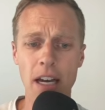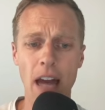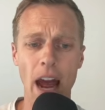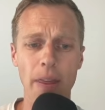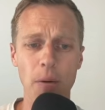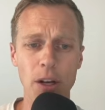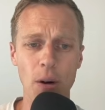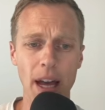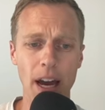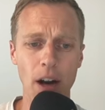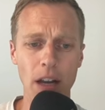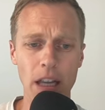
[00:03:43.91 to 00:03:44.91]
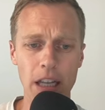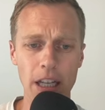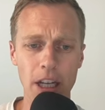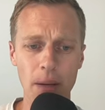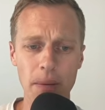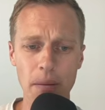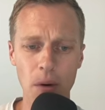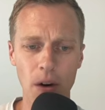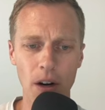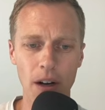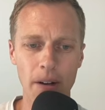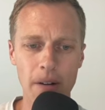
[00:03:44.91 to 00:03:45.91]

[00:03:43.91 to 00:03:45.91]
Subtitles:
And then we go down a little bit more,